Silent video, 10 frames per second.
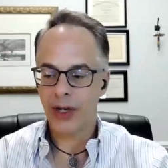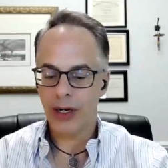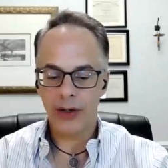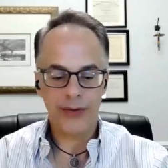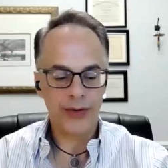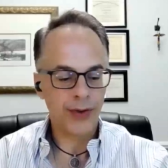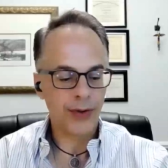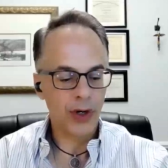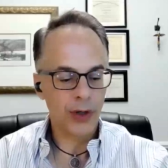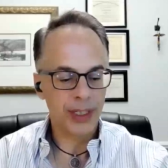I don't know if you've
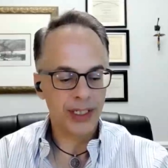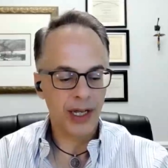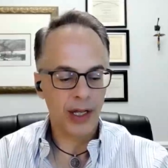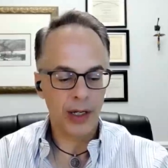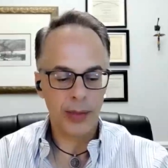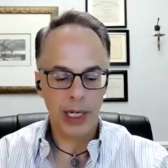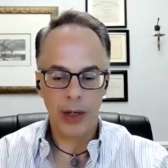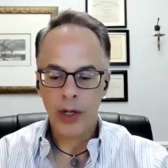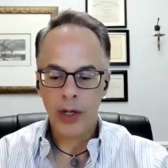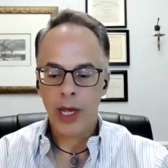ever heard me tell it, about